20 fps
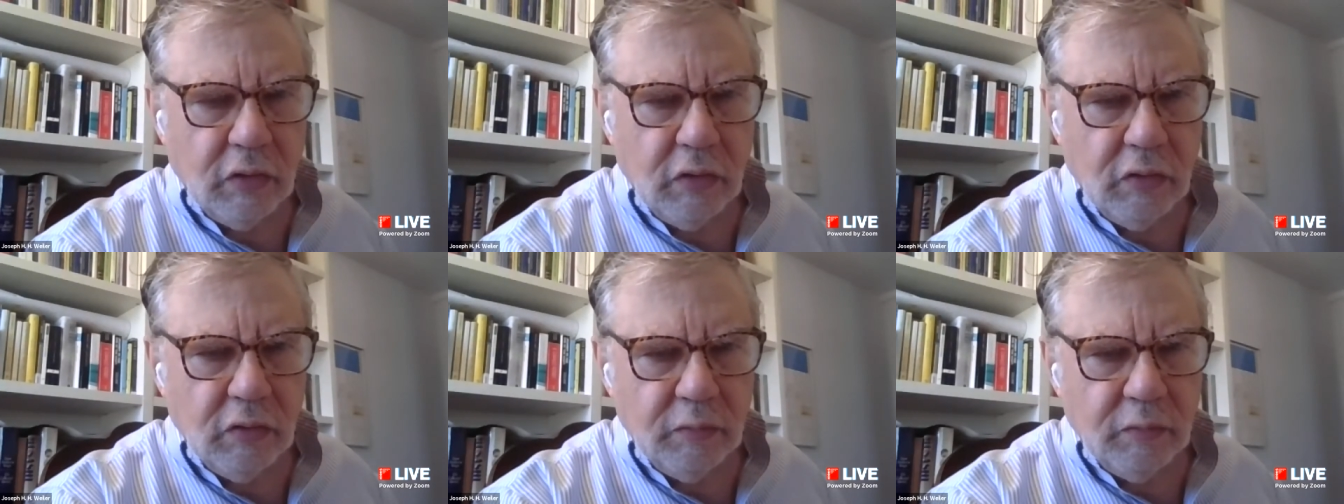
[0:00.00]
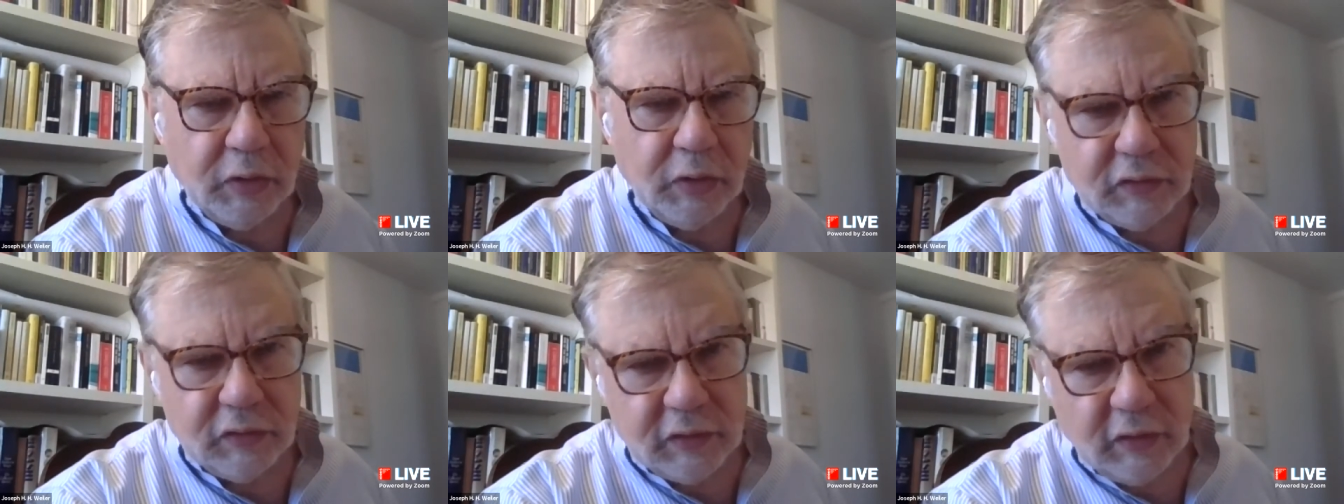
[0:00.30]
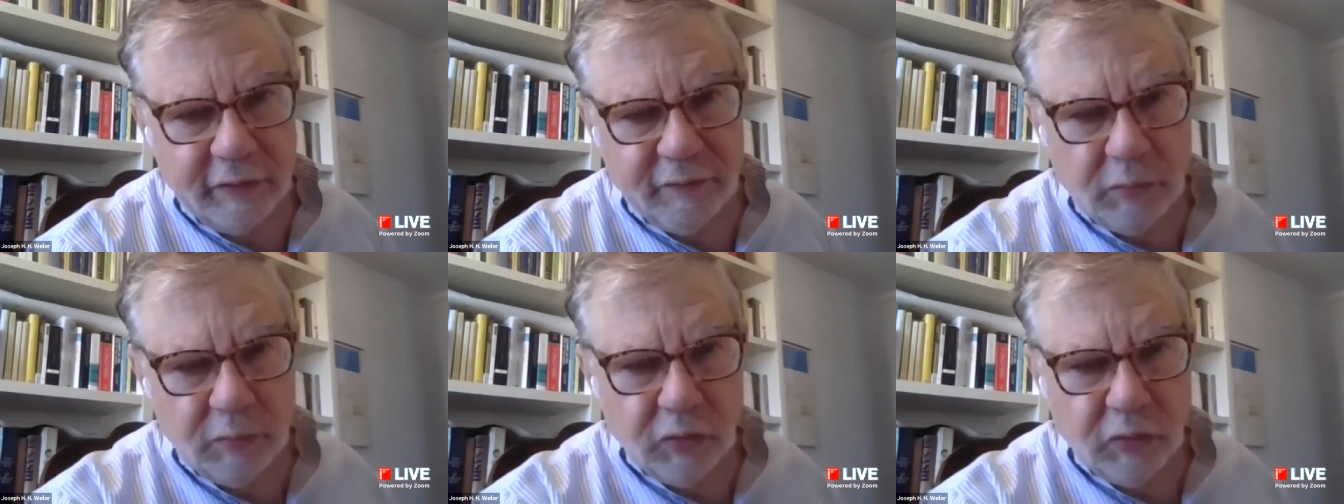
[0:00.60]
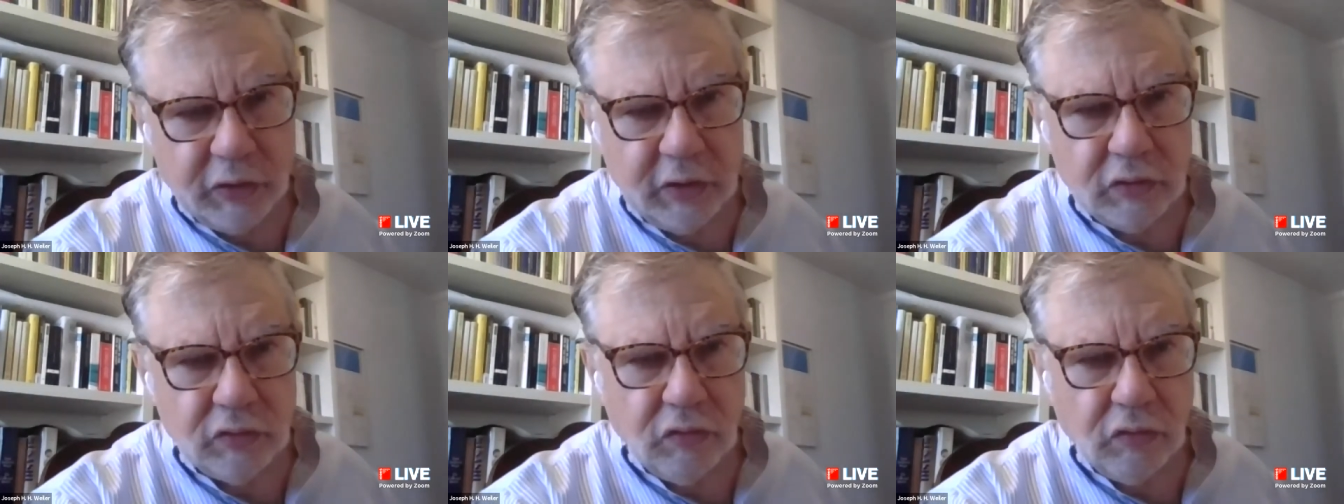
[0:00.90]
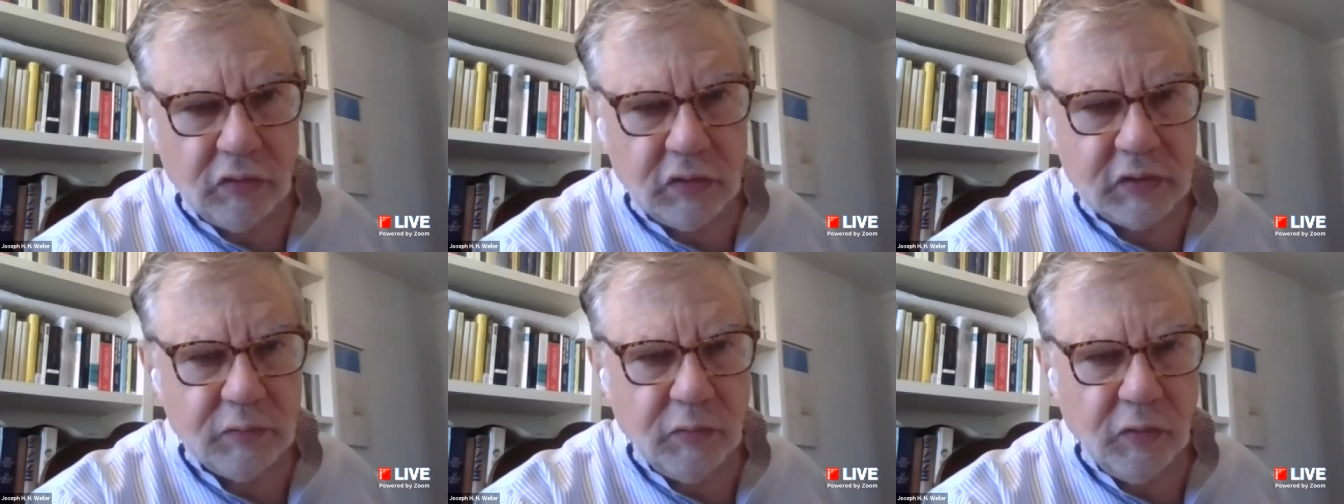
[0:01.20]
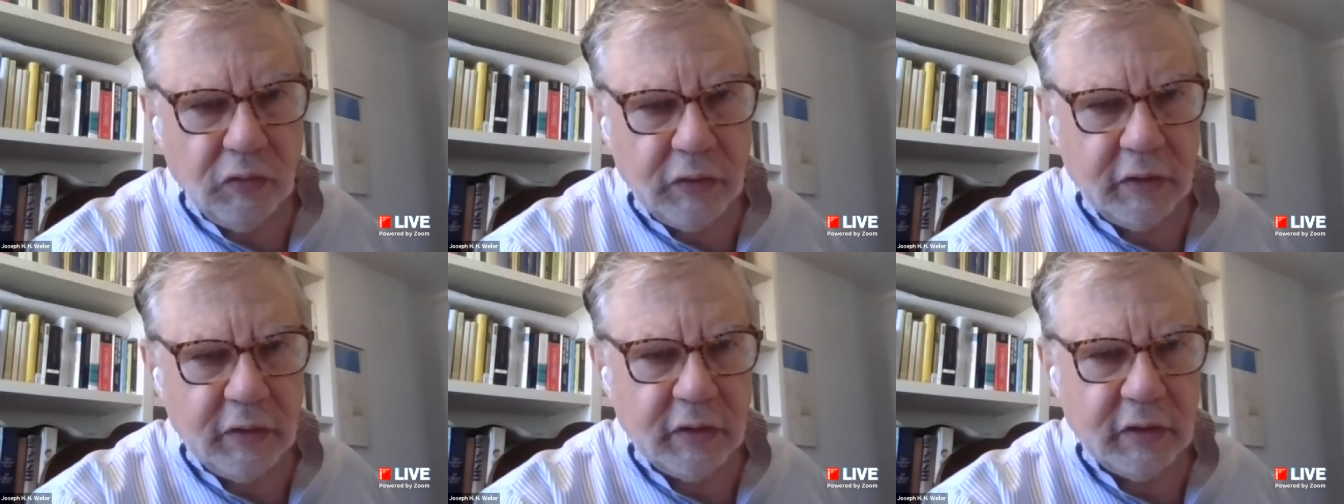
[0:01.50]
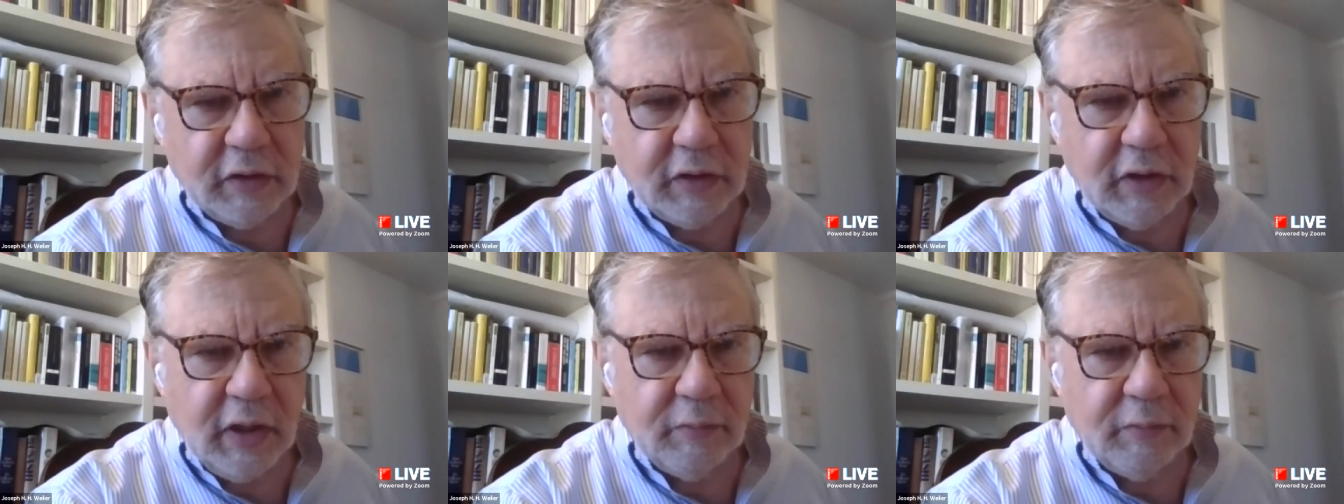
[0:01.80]
oh, because everybody talks more than
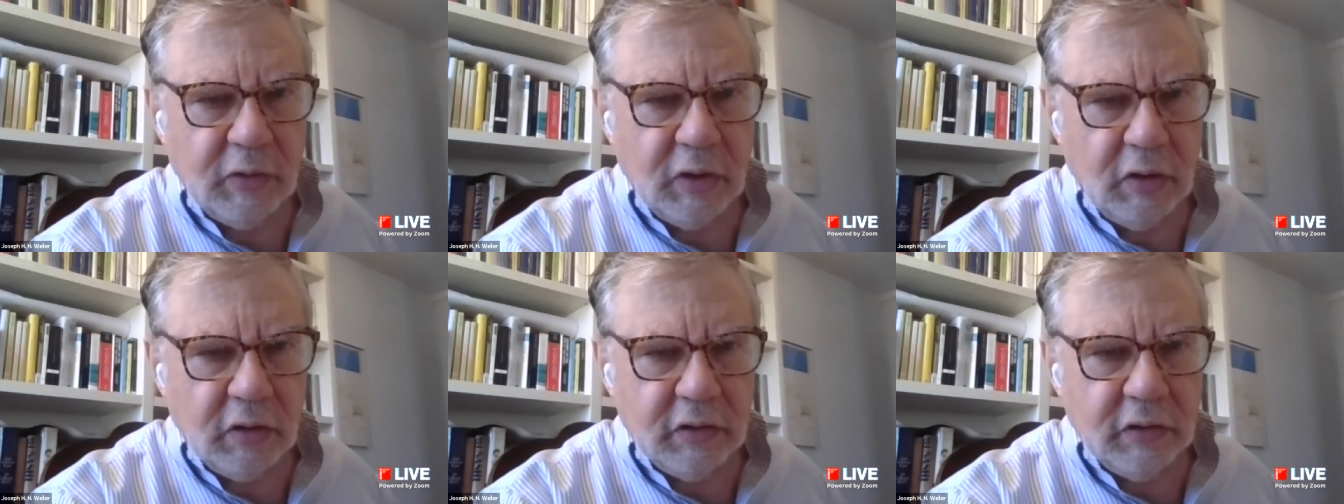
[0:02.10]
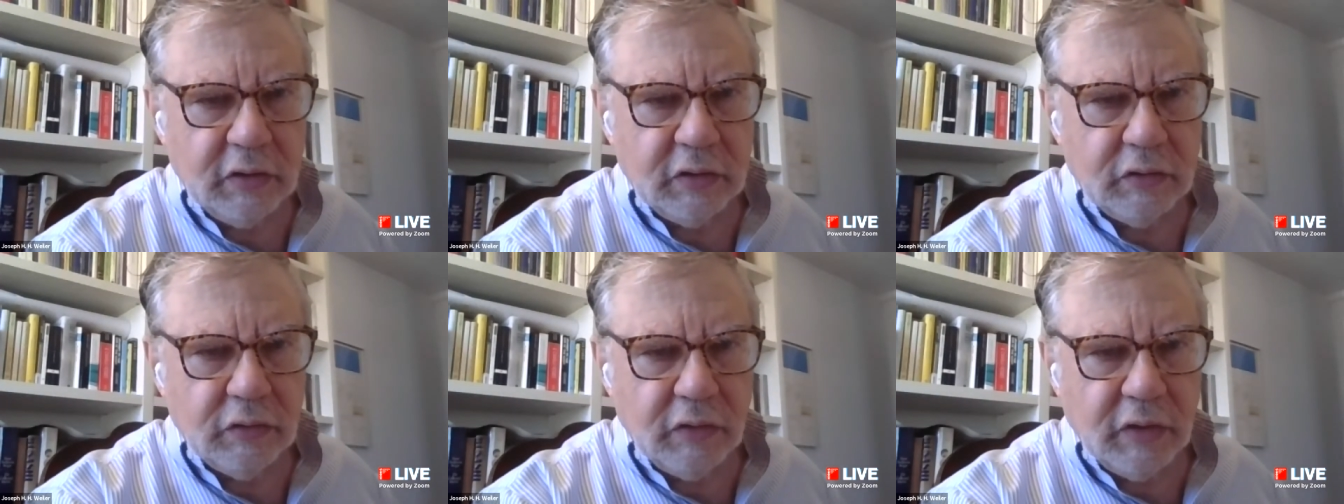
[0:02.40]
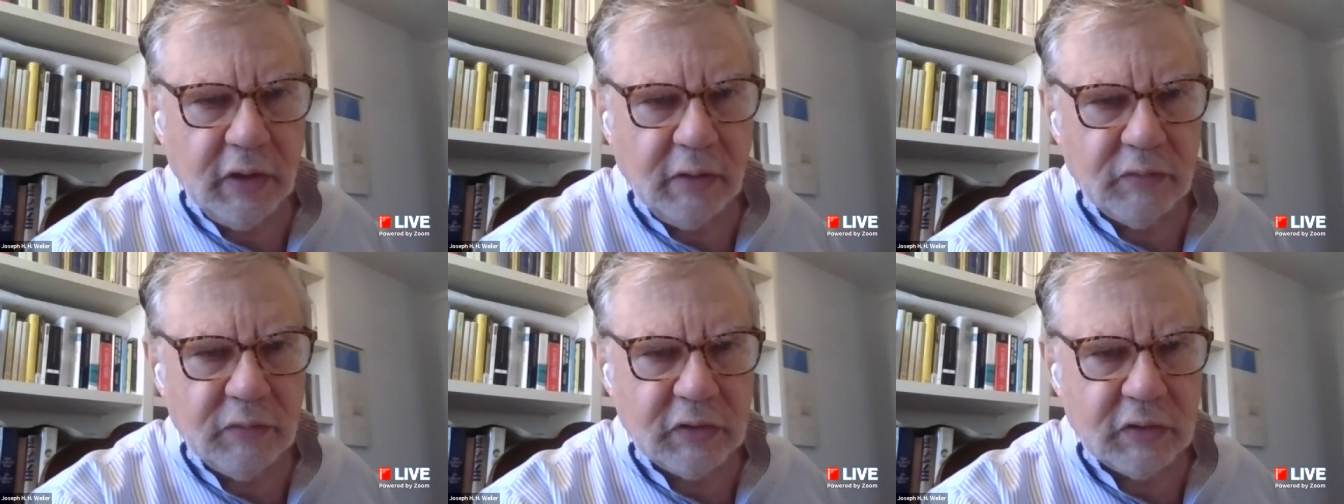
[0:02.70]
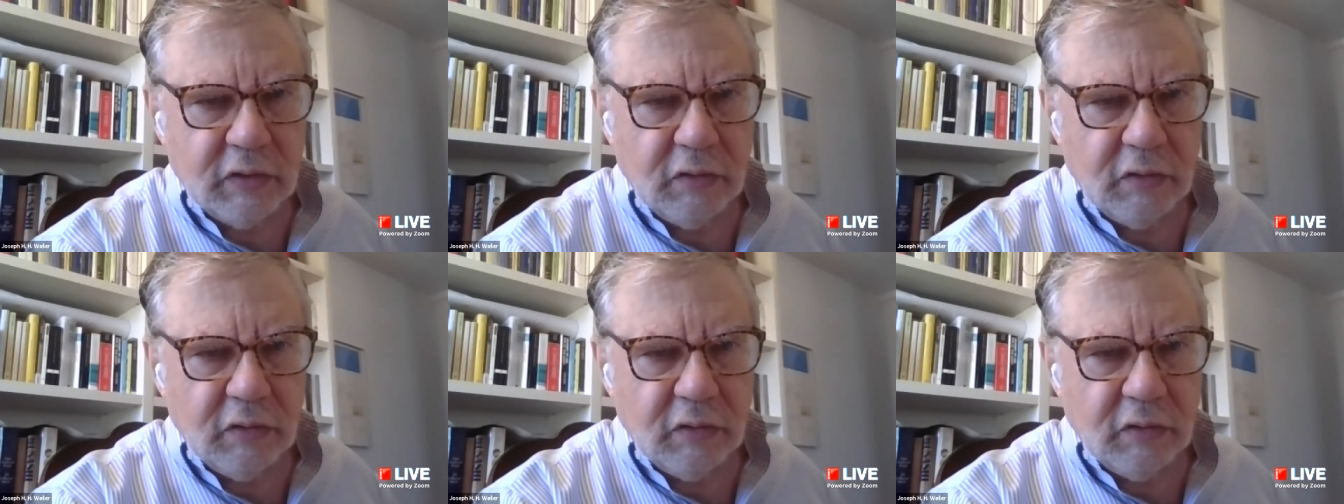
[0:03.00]
the time allotted to them.